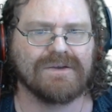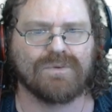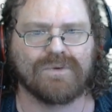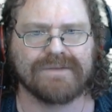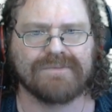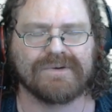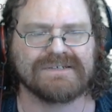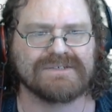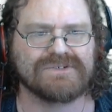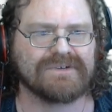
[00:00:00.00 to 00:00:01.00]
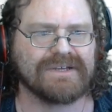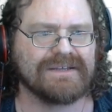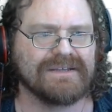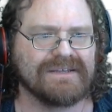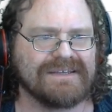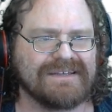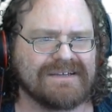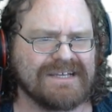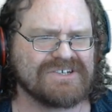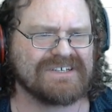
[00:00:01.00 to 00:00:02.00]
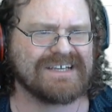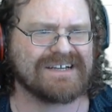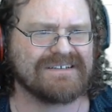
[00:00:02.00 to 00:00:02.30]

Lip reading: 1 point is great. And I actually kind